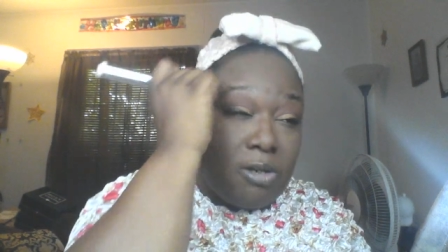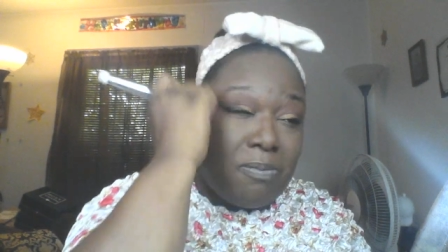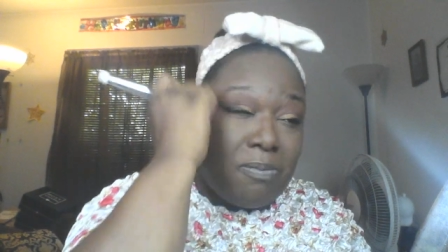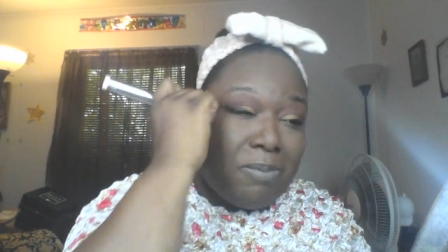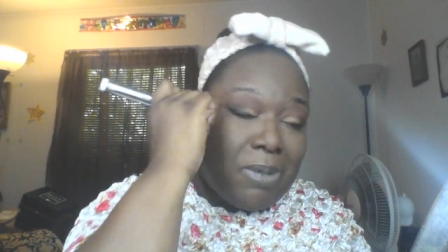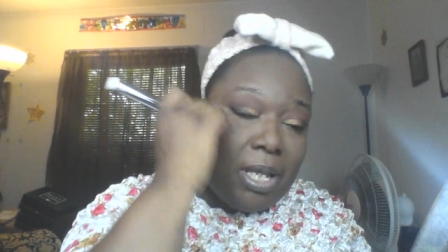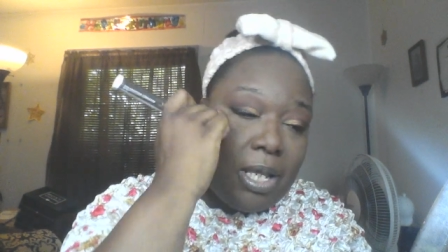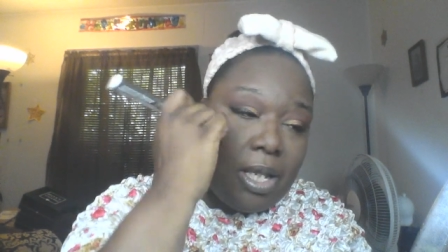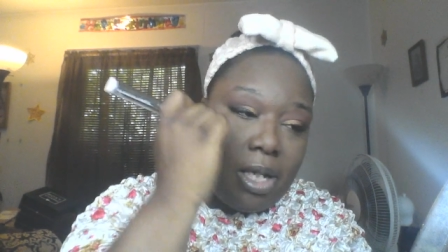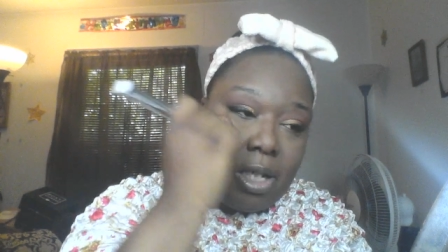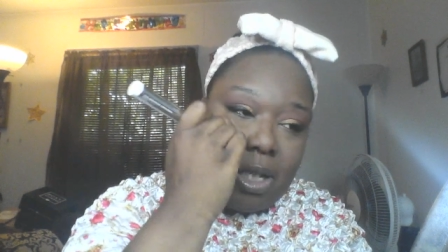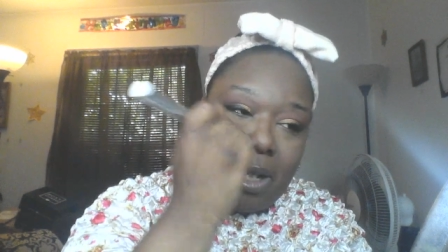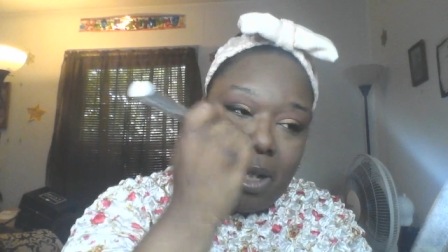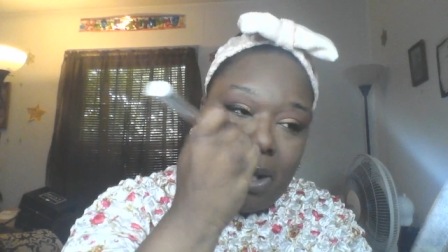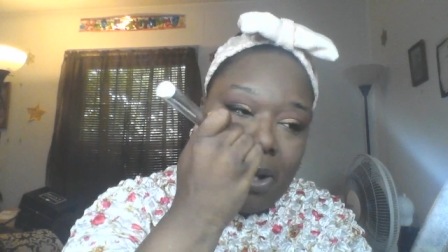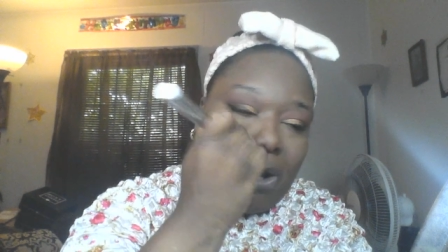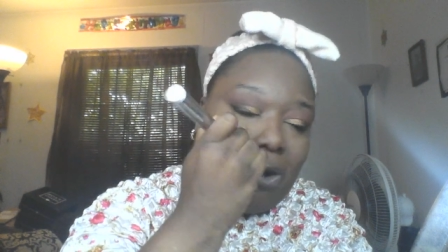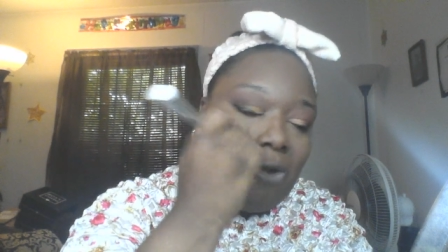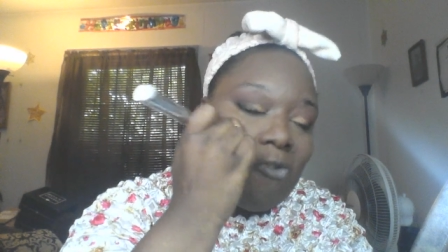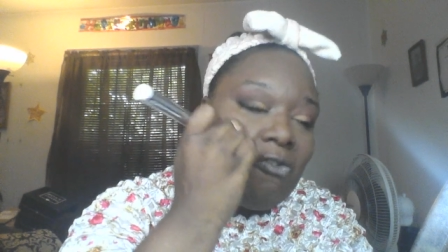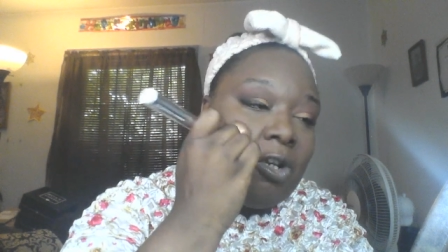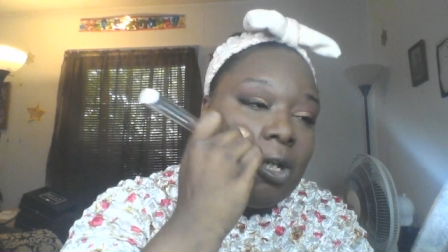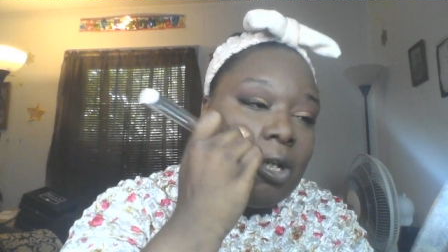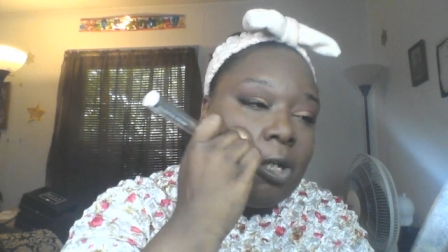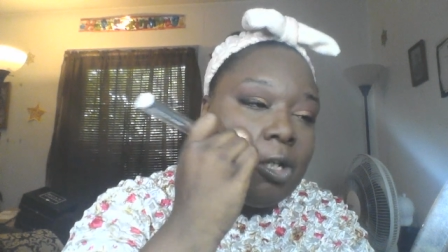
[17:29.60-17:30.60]
bit
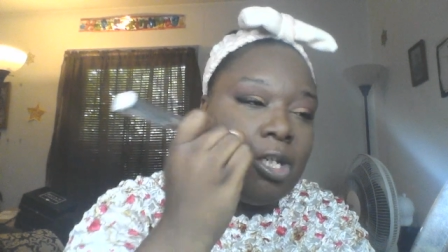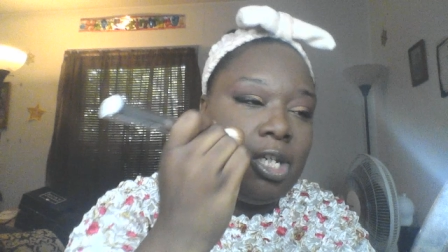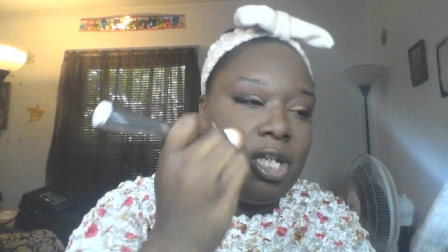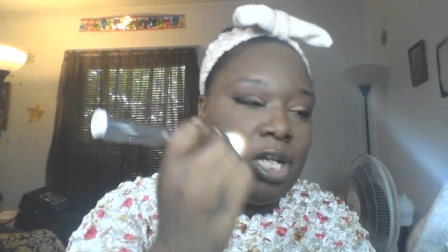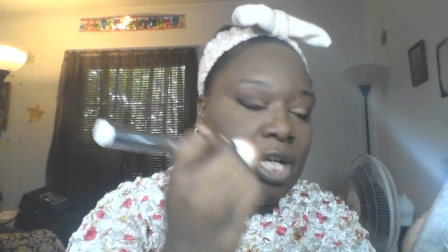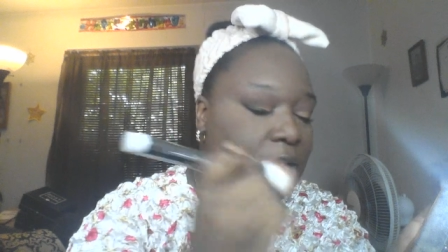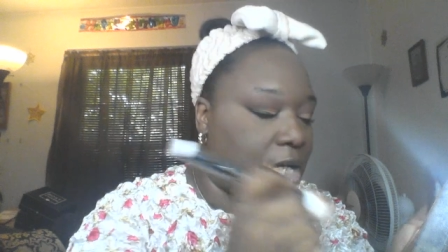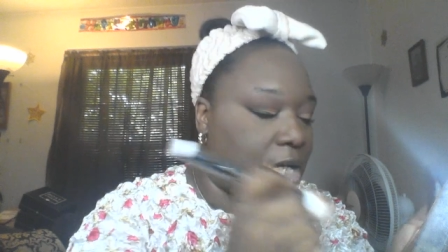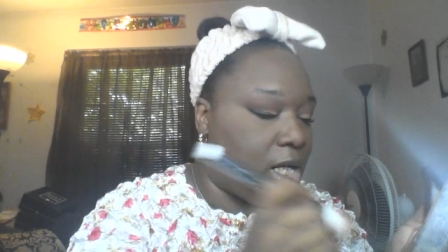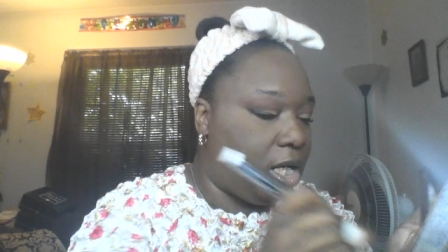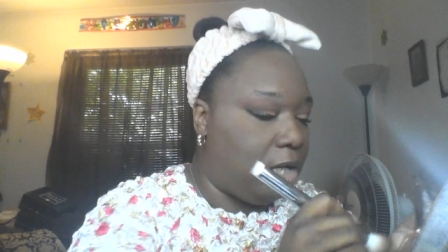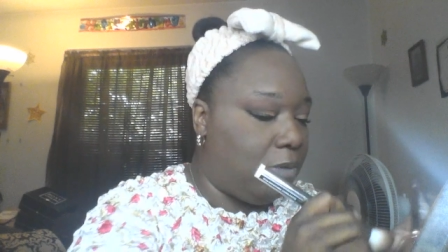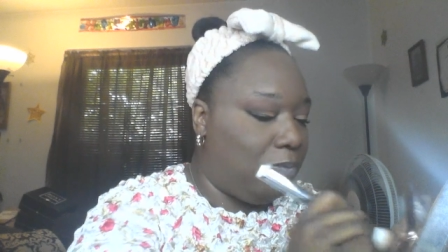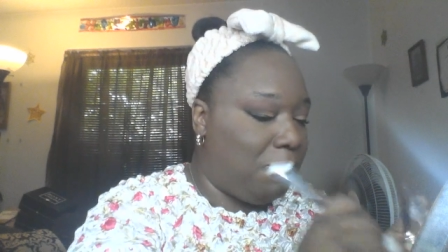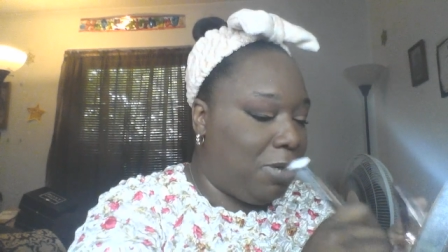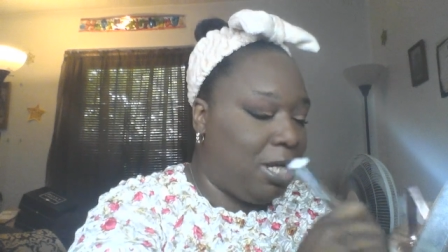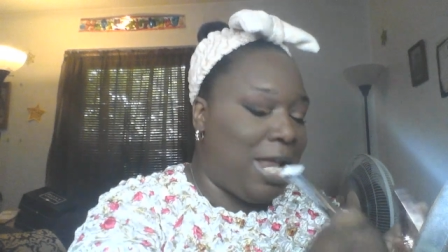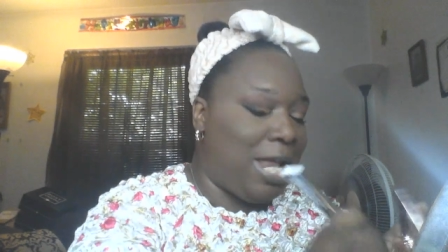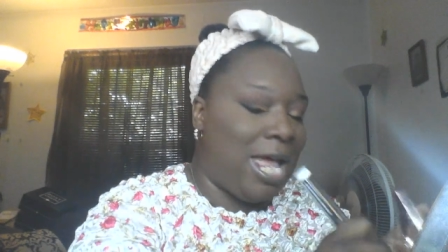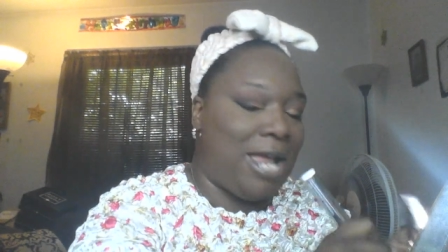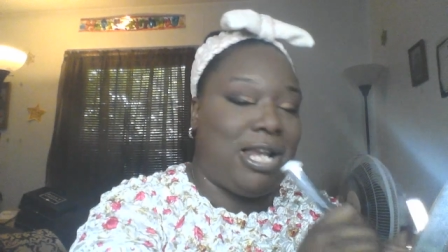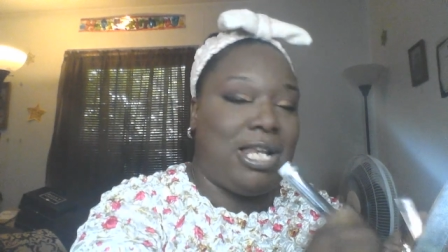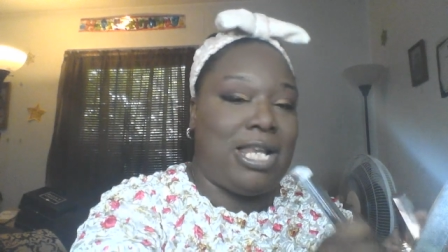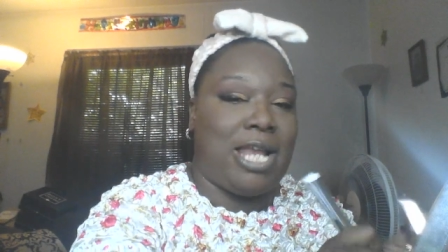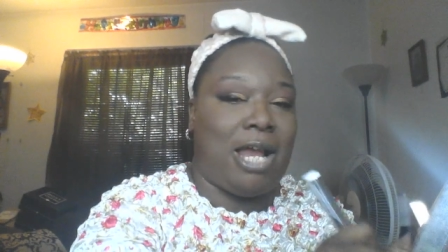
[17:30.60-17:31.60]
over the cheek, but
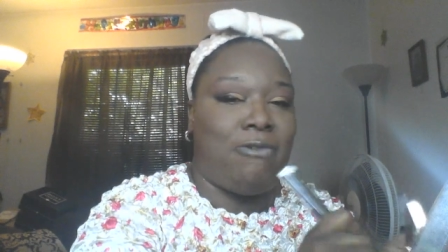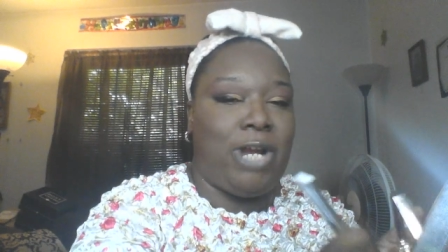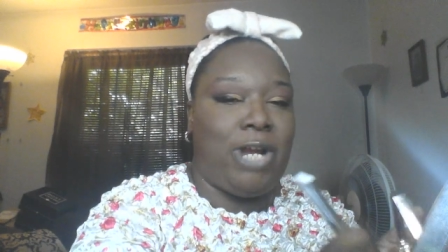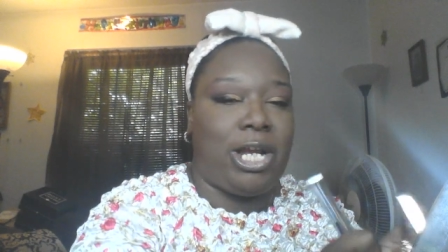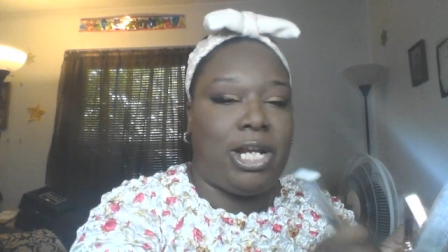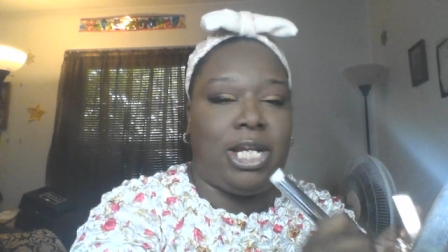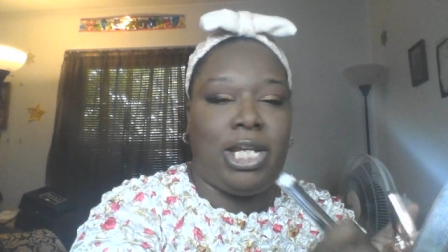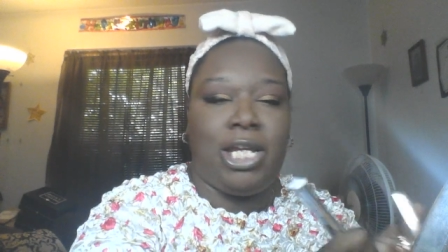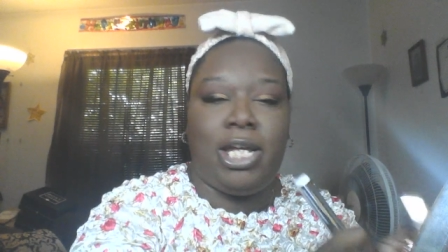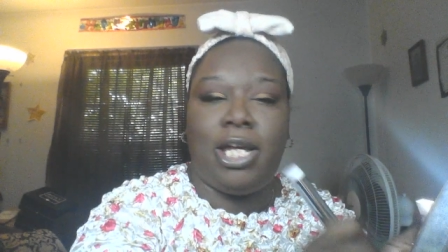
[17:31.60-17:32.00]
not directly